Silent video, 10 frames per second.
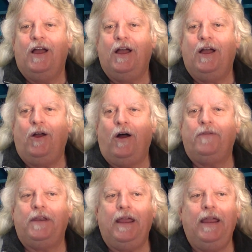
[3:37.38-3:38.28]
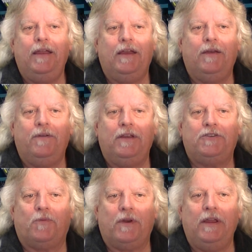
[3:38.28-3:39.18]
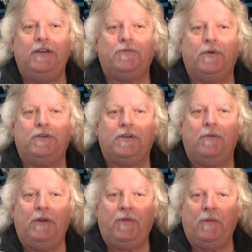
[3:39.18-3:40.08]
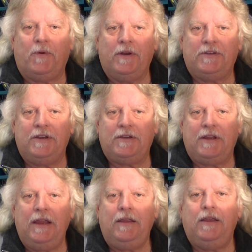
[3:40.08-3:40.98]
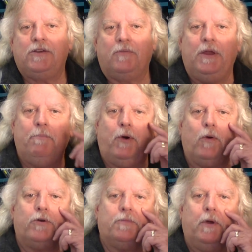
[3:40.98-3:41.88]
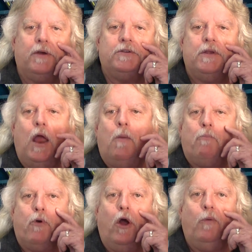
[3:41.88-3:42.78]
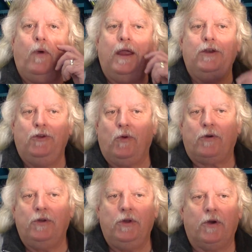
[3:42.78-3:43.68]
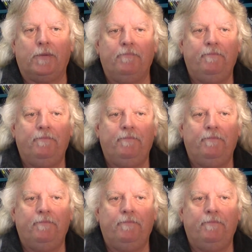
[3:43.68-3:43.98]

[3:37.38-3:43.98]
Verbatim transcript: Uh, on the day of its release, which is going to be February 16th, he's going to be at Borders Books Broadway, New York, New York.